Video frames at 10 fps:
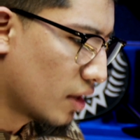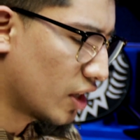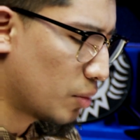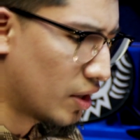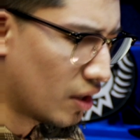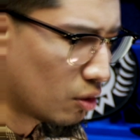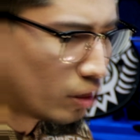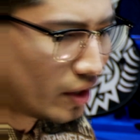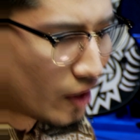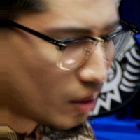que viene con
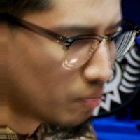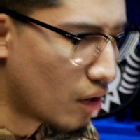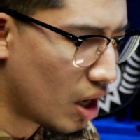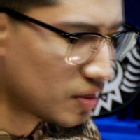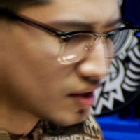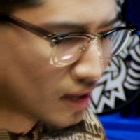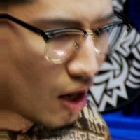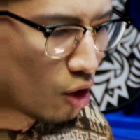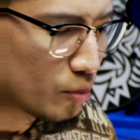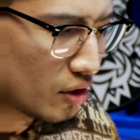el hip hop
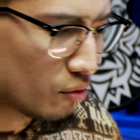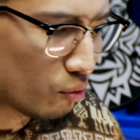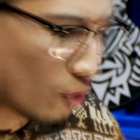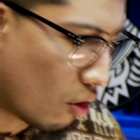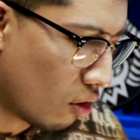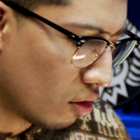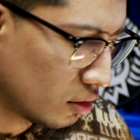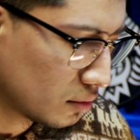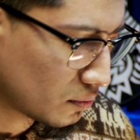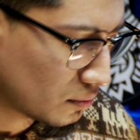style bien raw,
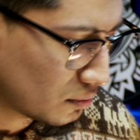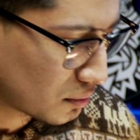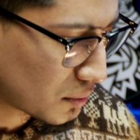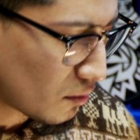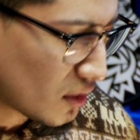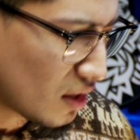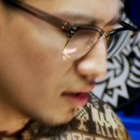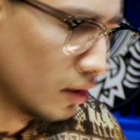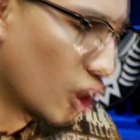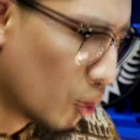
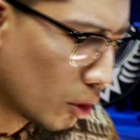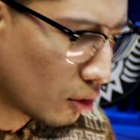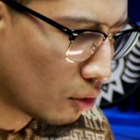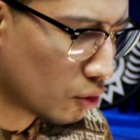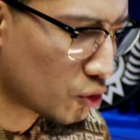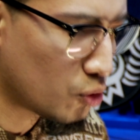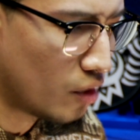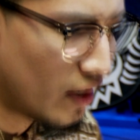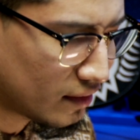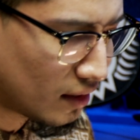lyrical con sus
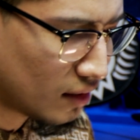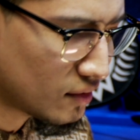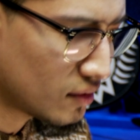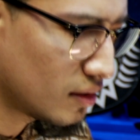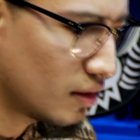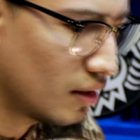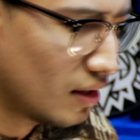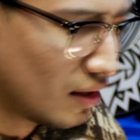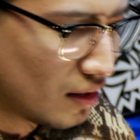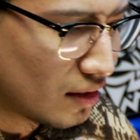letras
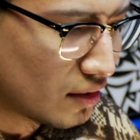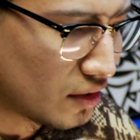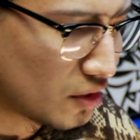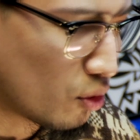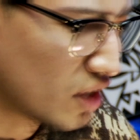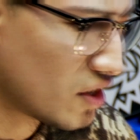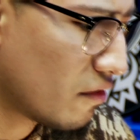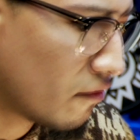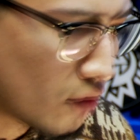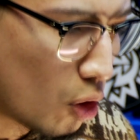y con ese
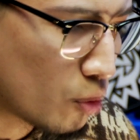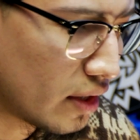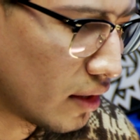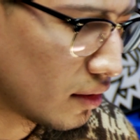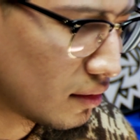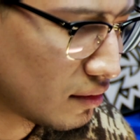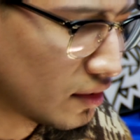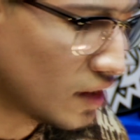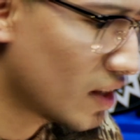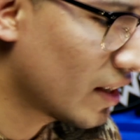flow que
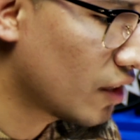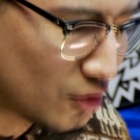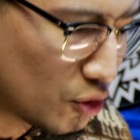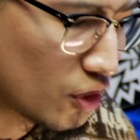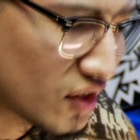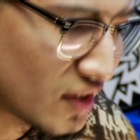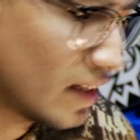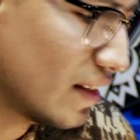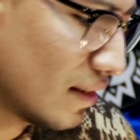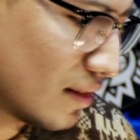dicen que New York
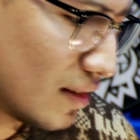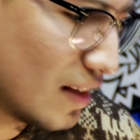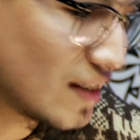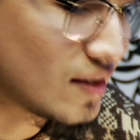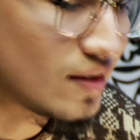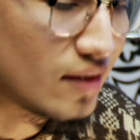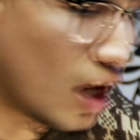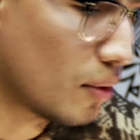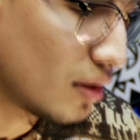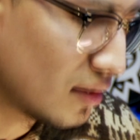City
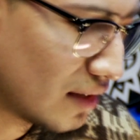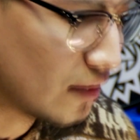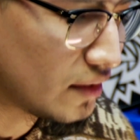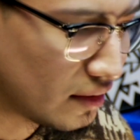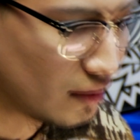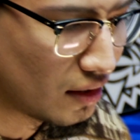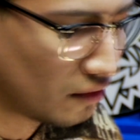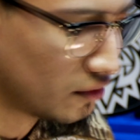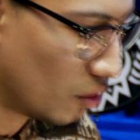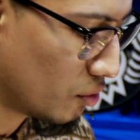necesitaba, that needed
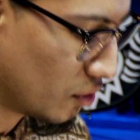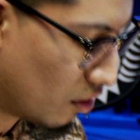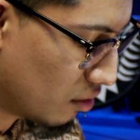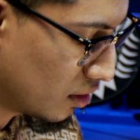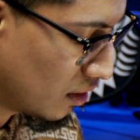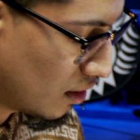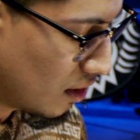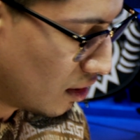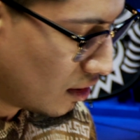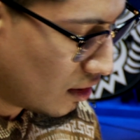that flow, you know?
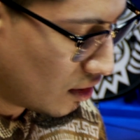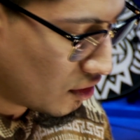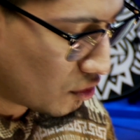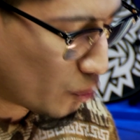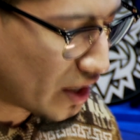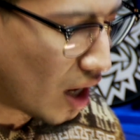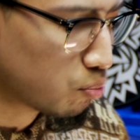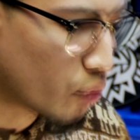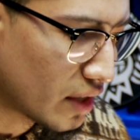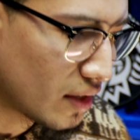We
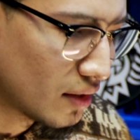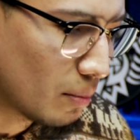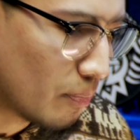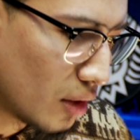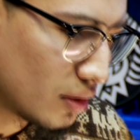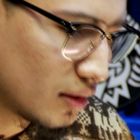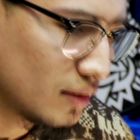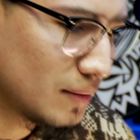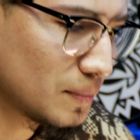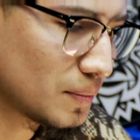got Prayah in the
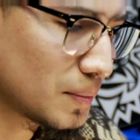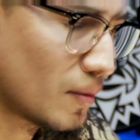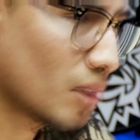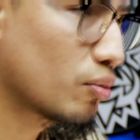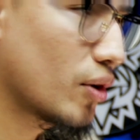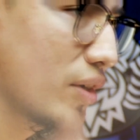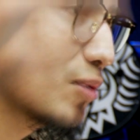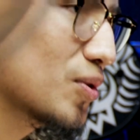building. Prayah,